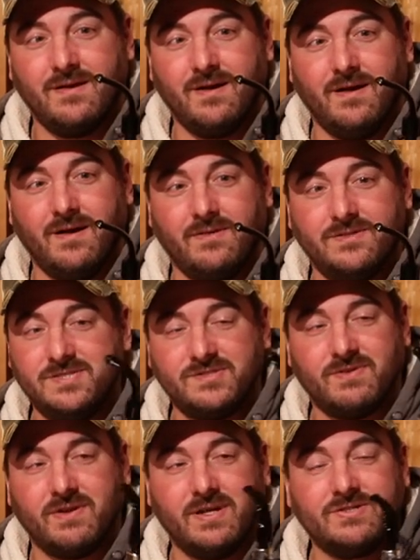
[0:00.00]
This is
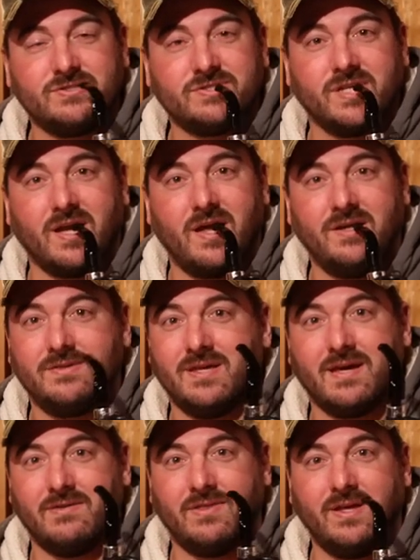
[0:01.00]
very interesting. I didn't
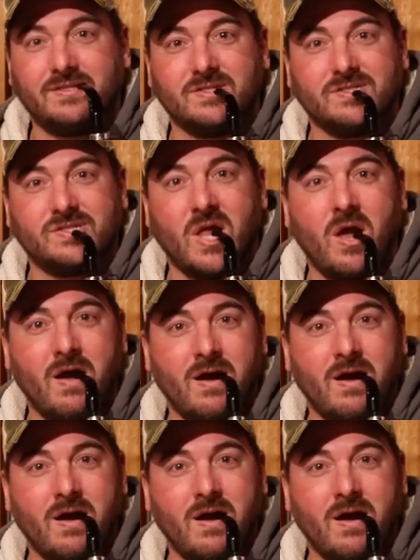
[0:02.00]
think I'd like this.